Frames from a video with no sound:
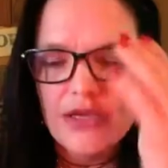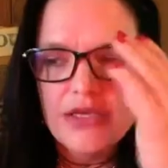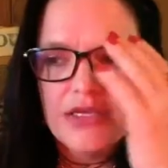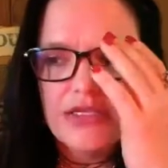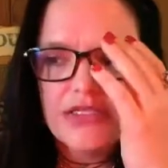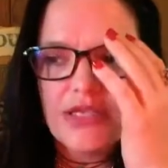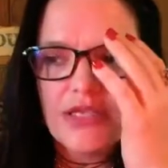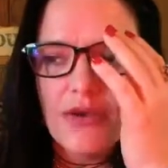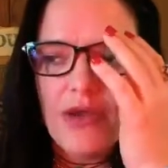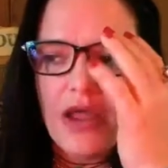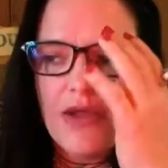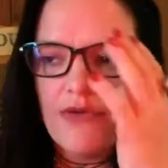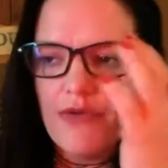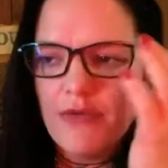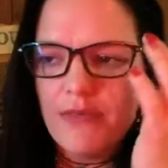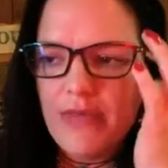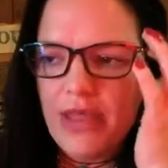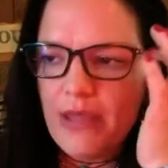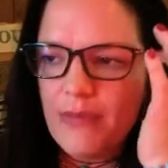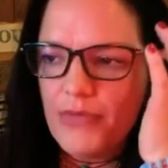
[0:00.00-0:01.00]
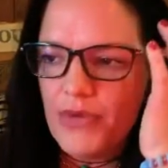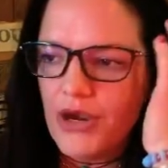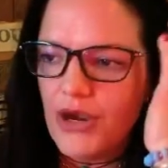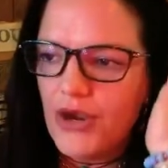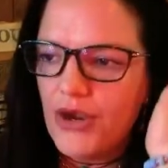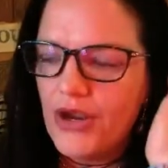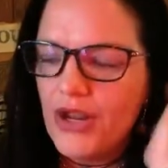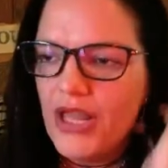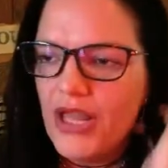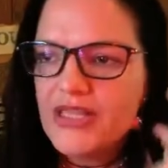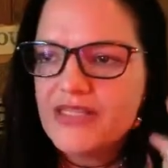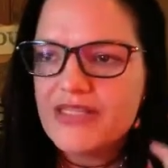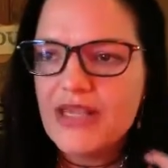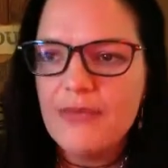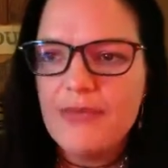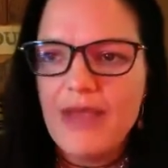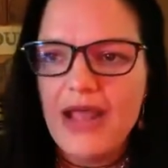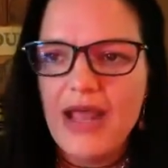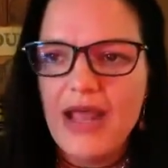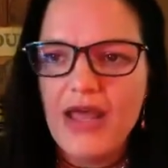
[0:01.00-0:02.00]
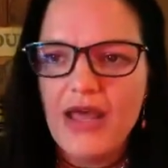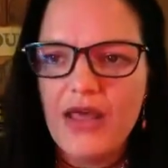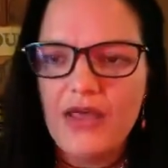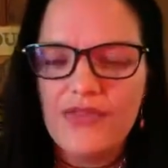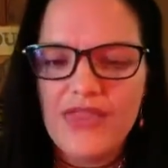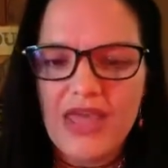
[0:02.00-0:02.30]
So I remember somehow